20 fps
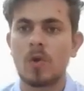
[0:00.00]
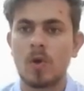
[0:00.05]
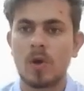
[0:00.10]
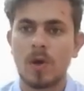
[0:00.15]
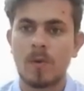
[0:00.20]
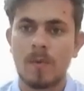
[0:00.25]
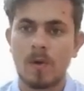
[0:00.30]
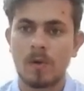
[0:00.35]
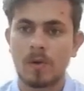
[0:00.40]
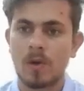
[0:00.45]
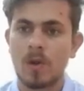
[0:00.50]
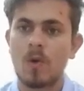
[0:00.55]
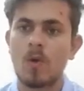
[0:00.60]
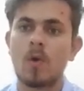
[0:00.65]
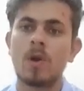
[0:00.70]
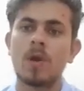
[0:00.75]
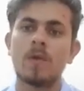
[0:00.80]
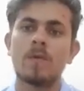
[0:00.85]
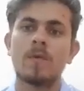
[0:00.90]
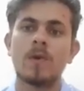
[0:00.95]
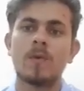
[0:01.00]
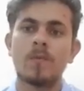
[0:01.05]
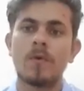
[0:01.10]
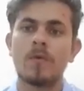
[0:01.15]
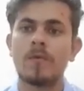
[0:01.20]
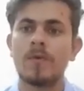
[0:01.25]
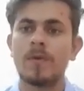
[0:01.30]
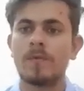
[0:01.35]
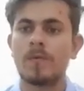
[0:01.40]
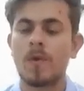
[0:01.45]
talk about a hollywood
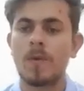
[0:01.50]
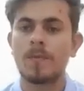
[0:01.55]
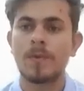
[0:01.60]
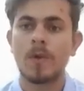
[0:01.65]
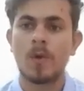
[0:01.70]
movie from